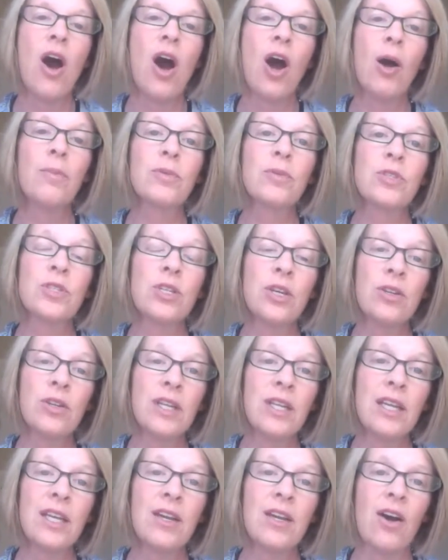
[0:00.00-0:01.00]

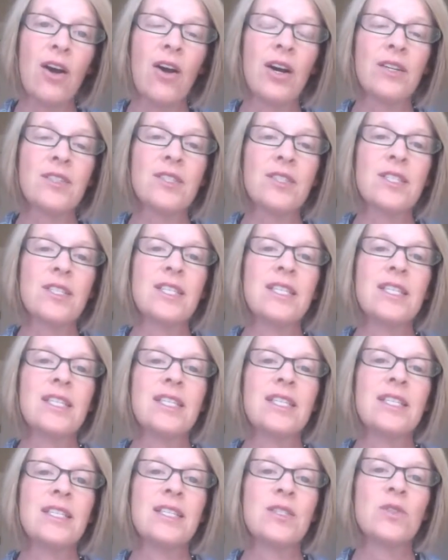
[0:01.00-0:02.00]
Opportunity cost
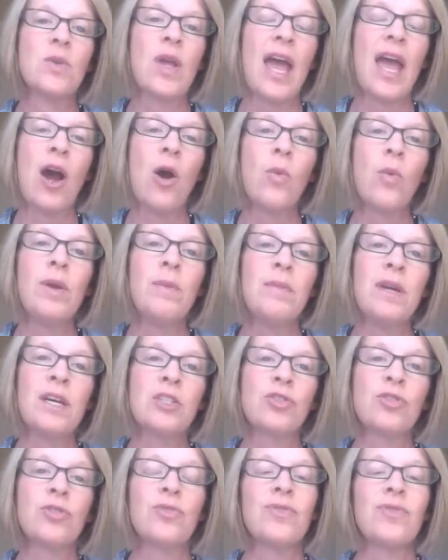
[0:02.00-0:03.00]
is how we
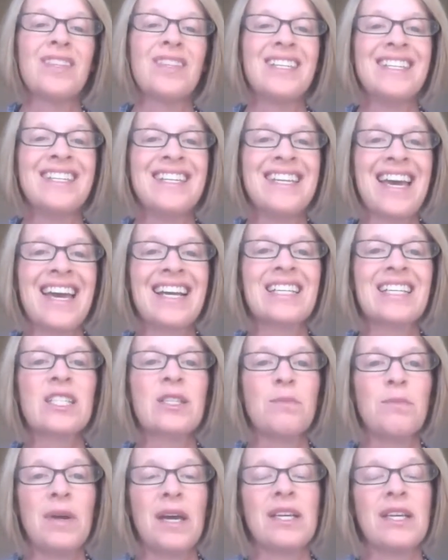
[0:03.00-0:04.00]
measure the
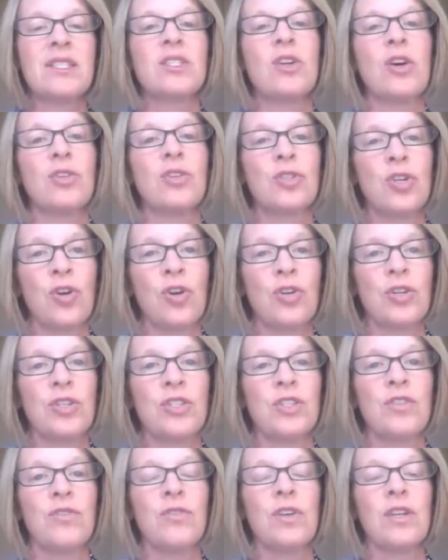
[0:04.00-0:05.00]
next best
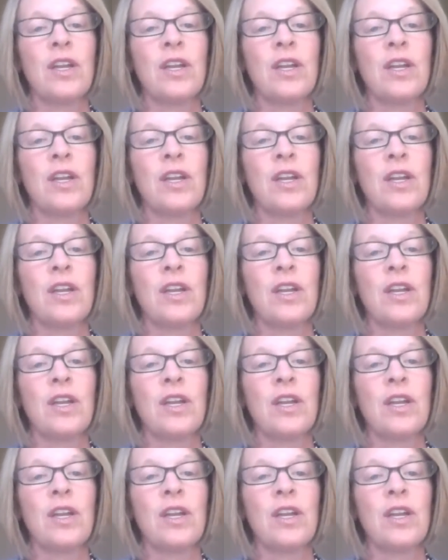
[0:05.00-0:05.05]
alternative.